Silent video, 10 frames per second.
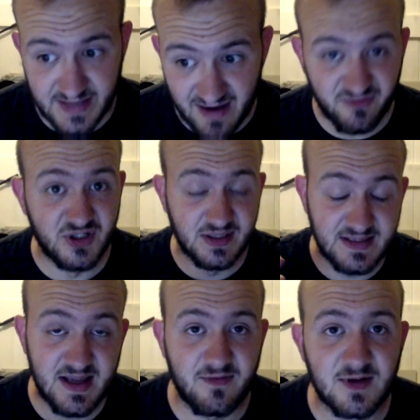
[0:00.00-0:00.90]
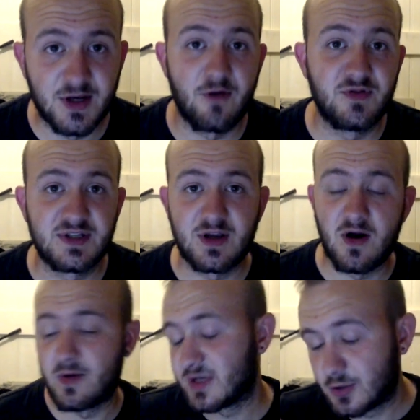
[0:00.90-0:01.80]
definitely go for this
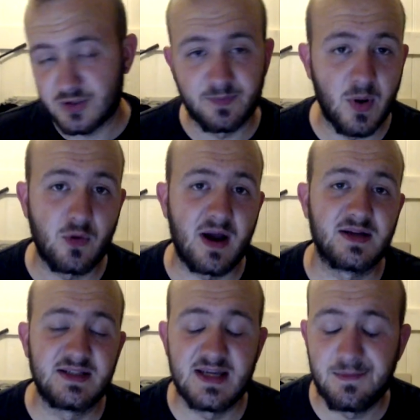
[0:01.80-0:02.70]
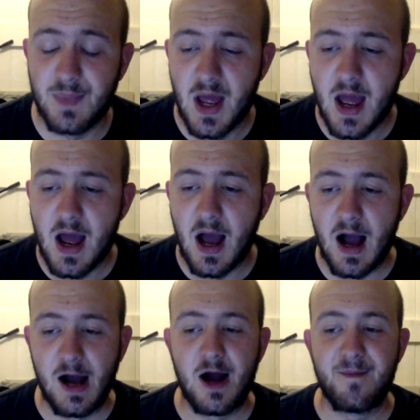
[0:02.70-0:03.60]
guy, it's good to bulk out your team.
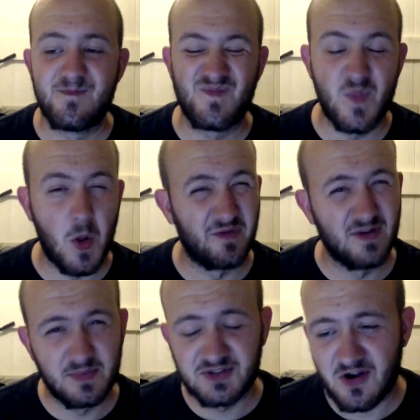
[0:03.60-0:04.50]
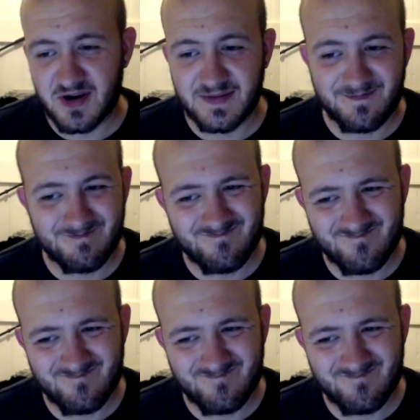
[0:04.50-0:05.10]
On the flip side,